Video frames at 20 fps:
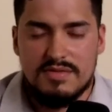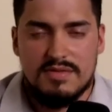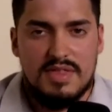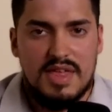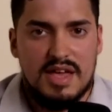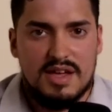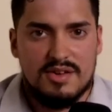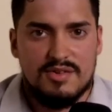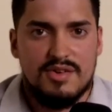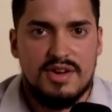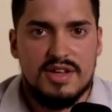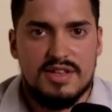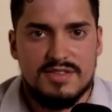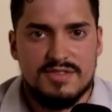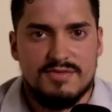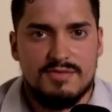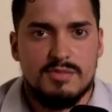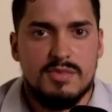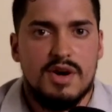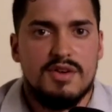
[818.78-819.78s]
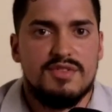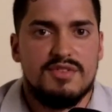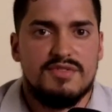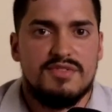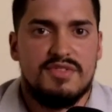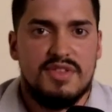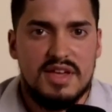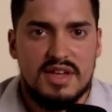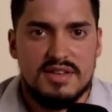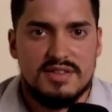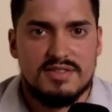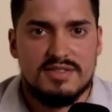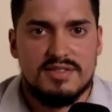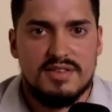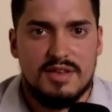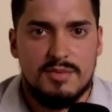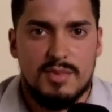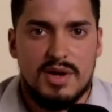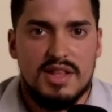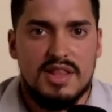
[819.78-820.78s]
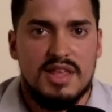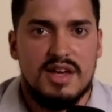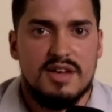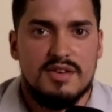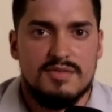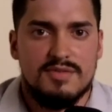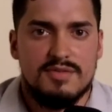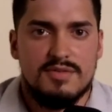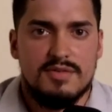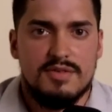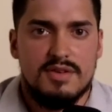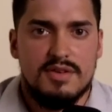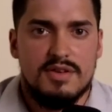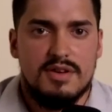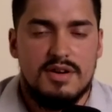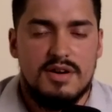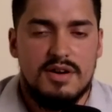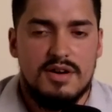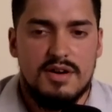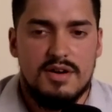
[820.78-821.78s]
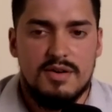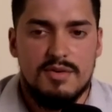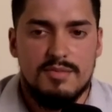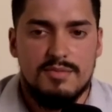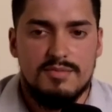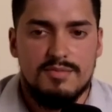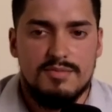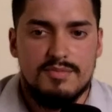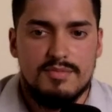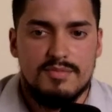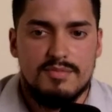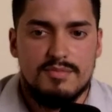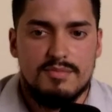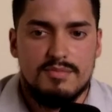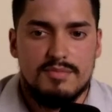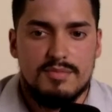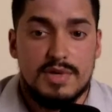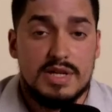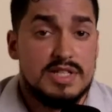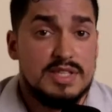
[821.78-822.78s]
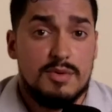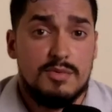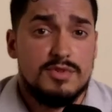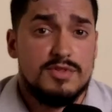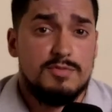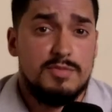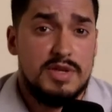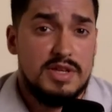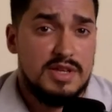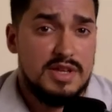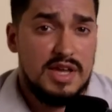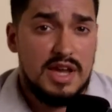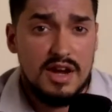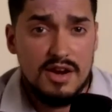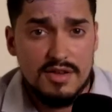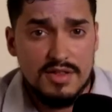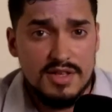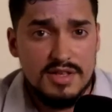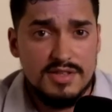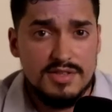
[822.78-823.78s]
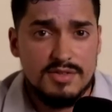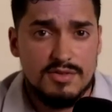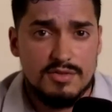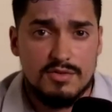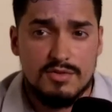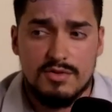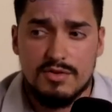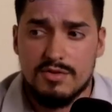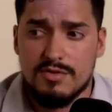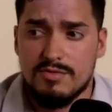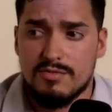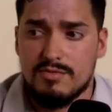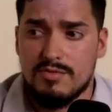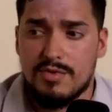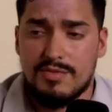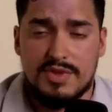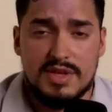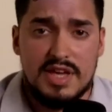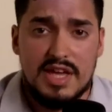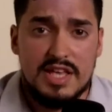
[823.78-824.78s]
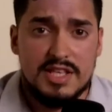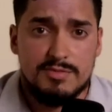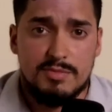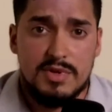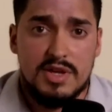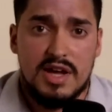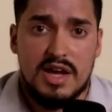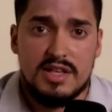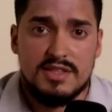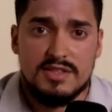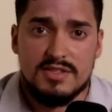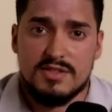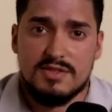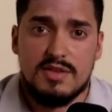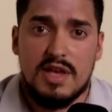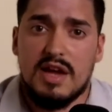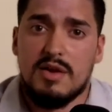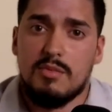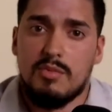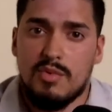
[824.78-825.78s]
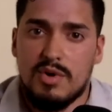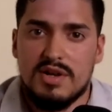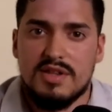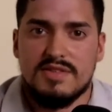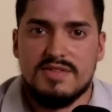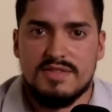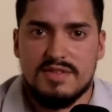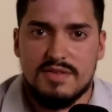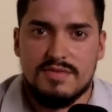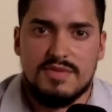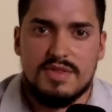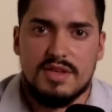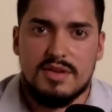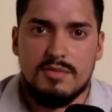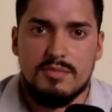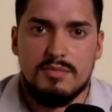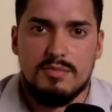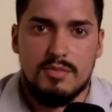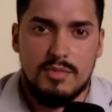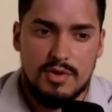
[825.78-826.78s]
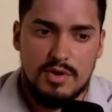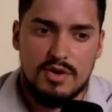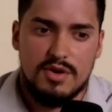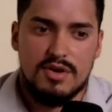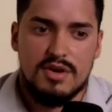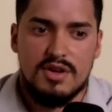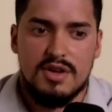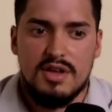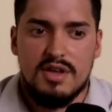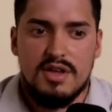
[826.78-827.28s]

that grace from other things in my life. Um, because I was being careless or whatever the case be, I just I wanted something more.